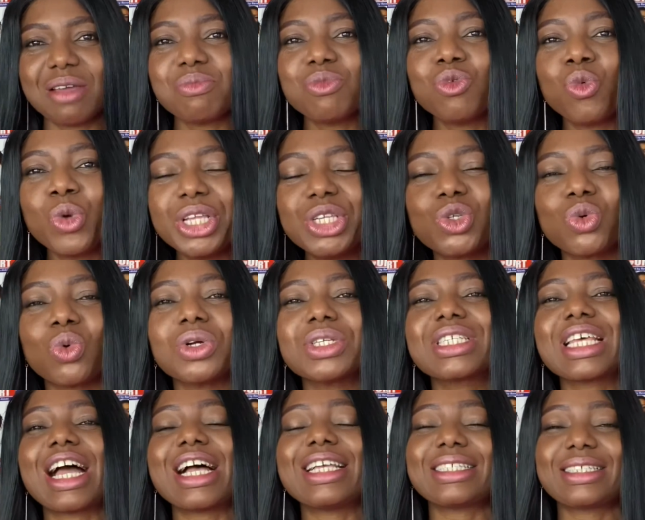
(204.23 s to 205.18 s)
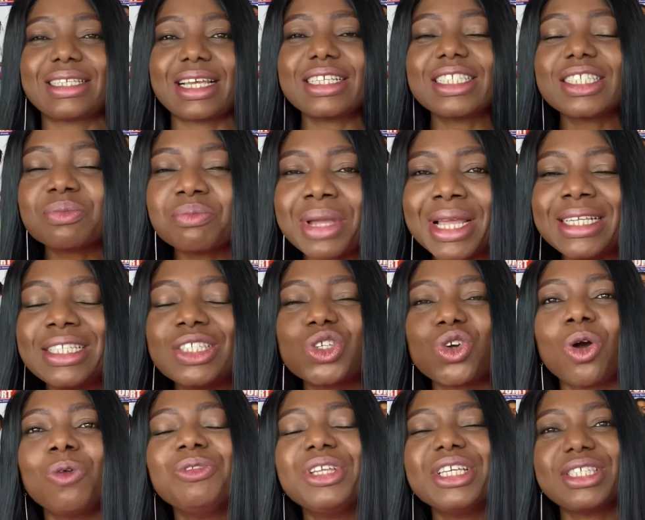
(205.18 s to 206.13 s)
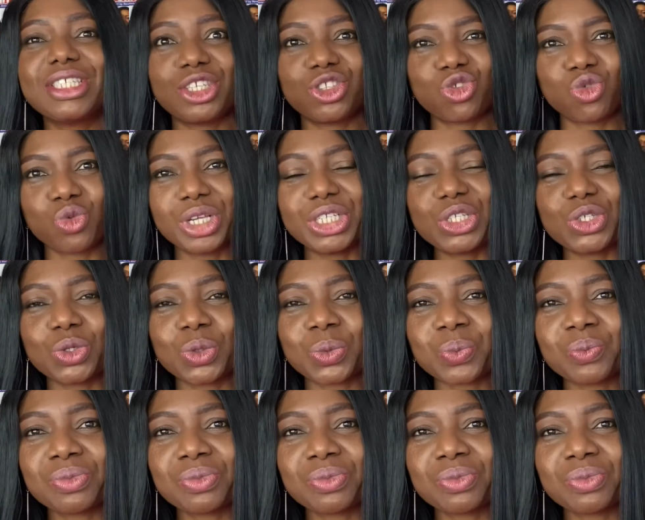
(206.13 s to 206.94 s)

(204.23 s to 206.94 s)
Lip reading: which was assessment of the situation.